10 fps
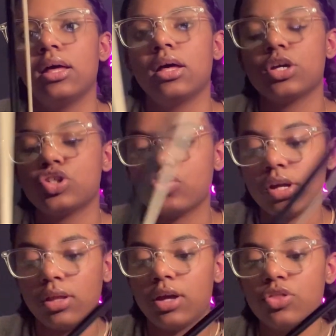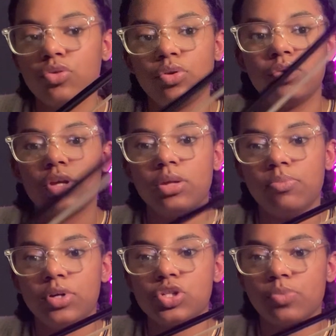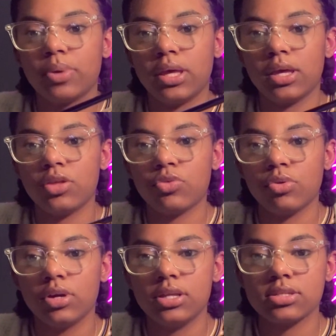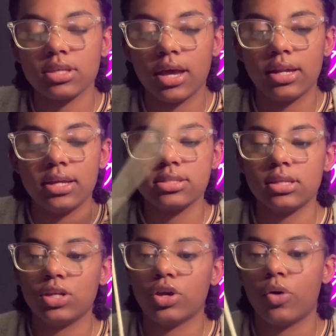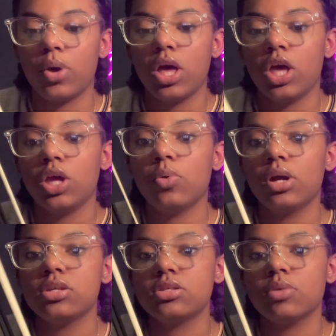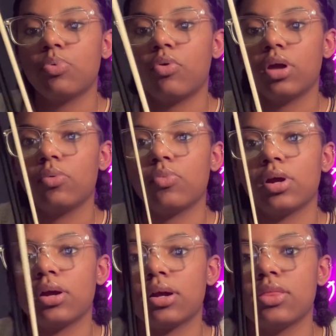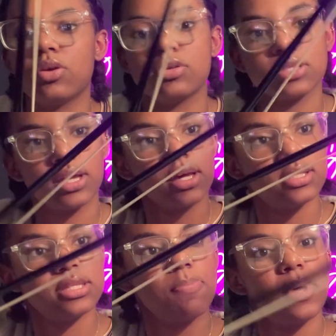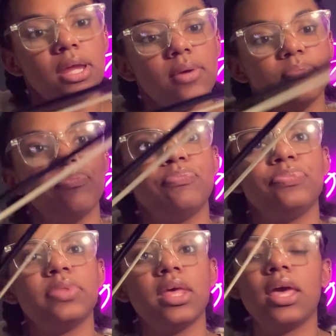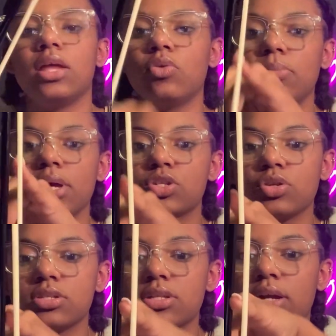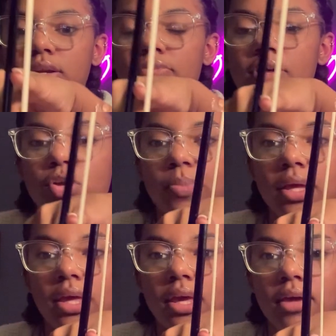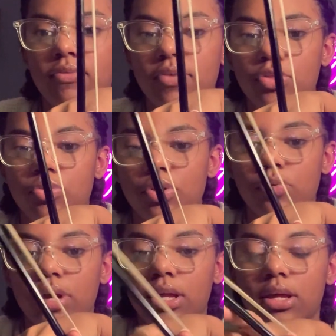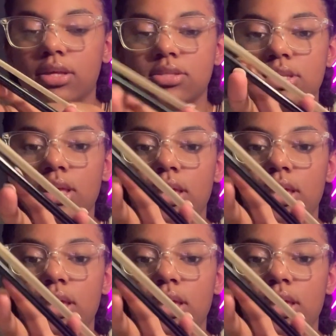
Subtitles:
a straight line through and you can put your pinky through it and slide easily. No, you want it to the point where there's like a dip in it. You want to make sure it's tight enough that your pinky can fit through and it's